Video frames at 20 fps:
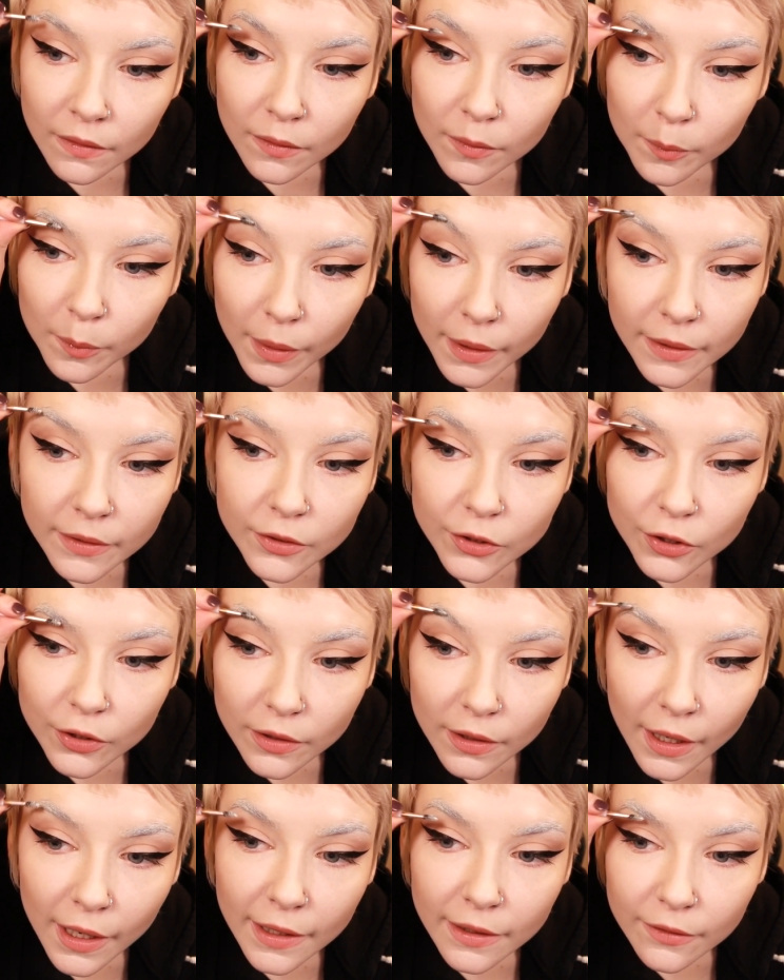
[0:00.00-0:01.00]
by
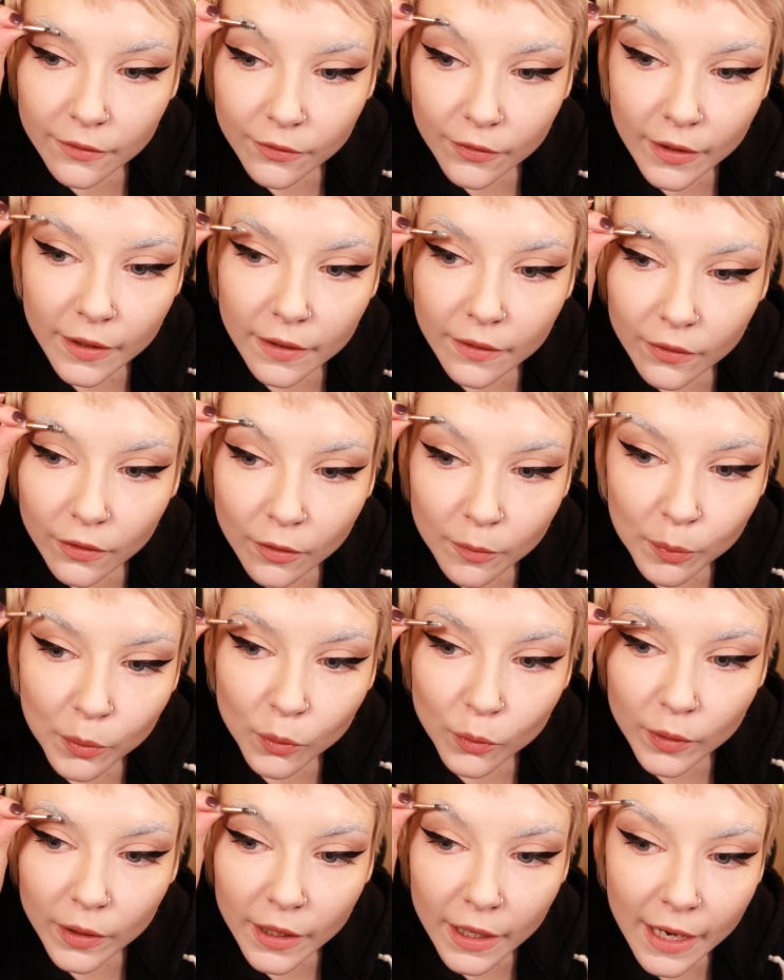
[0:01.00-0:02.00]
kind of like
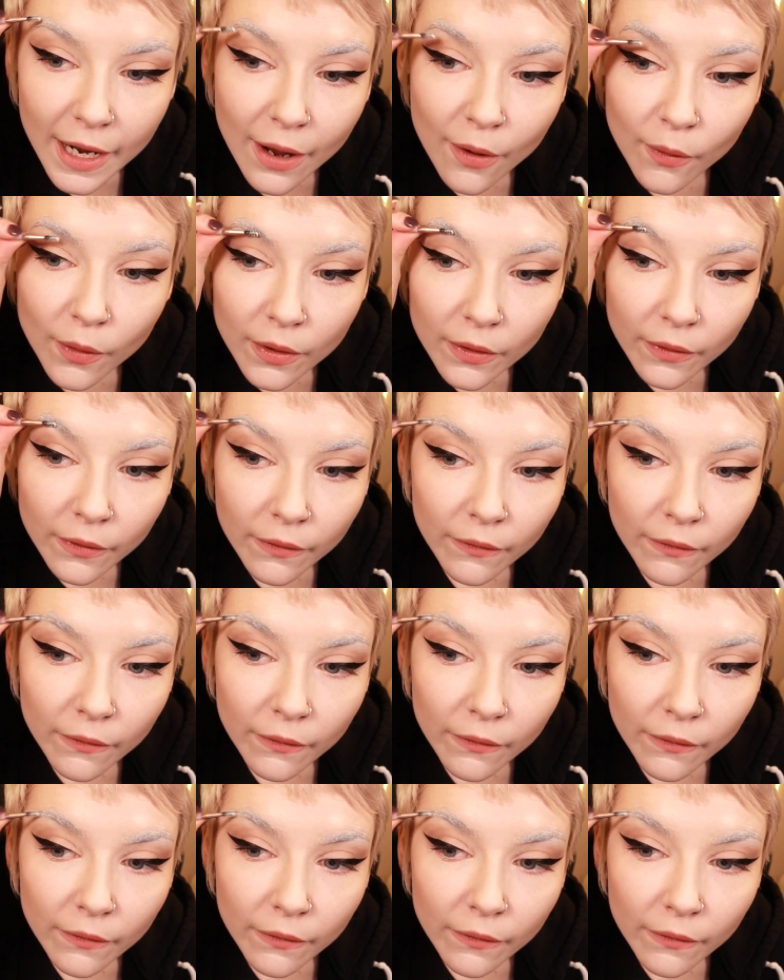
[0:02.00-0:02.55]
spooling it out.